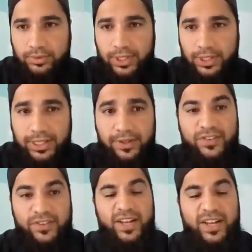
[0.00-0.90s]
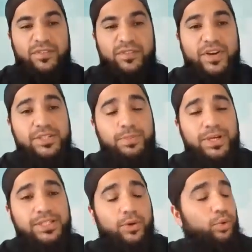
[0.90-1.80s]
Right? So first
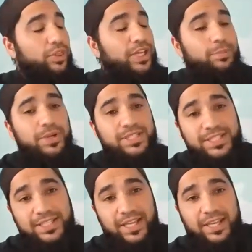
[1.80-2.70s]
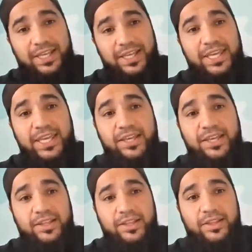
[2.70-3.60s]
person or third person is he,
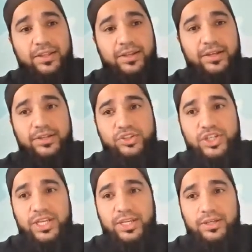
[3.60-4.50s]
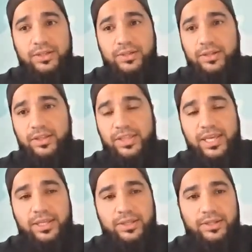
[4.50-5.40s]
she,
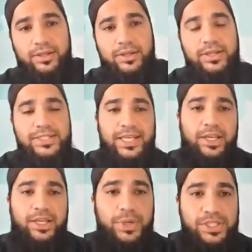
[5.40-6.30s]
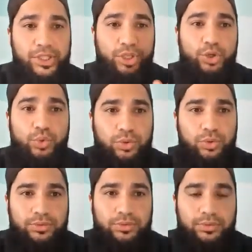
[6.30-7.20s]
they. Second person, you.
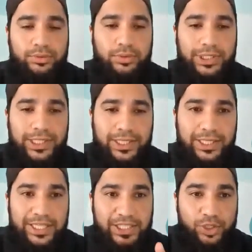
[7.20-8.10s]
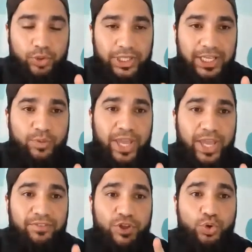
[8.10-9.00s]
So here we
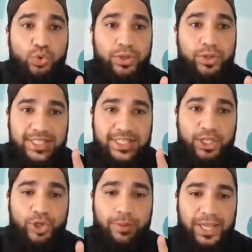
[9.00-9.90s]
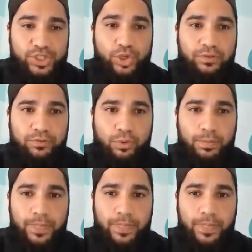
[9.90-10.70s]
have you, the singular masculine form.